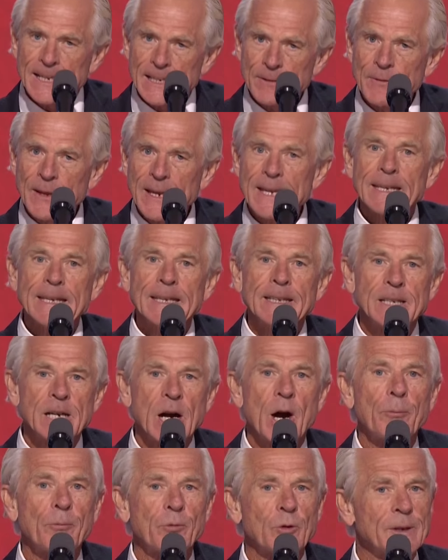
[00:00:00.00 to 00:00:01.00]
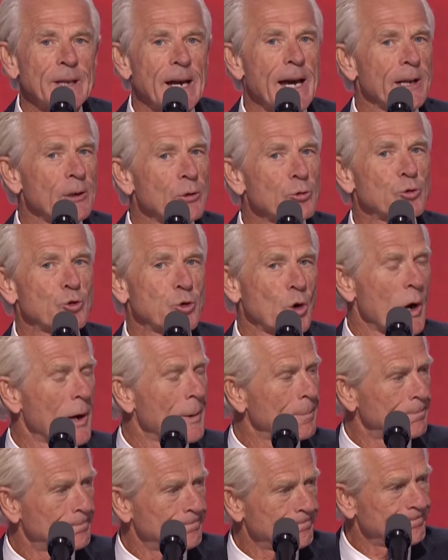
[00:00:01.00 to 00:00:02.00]
and if they can come for Donald
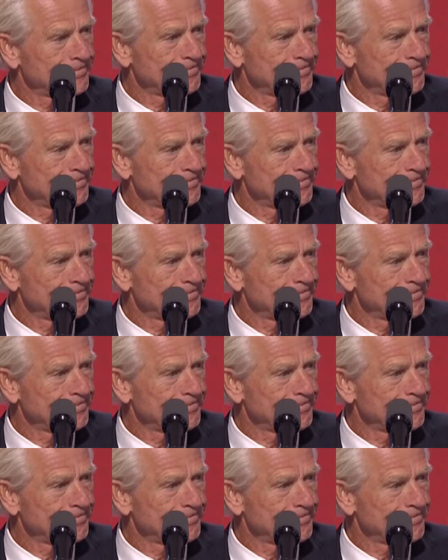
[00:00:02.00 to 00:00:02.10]
Trump,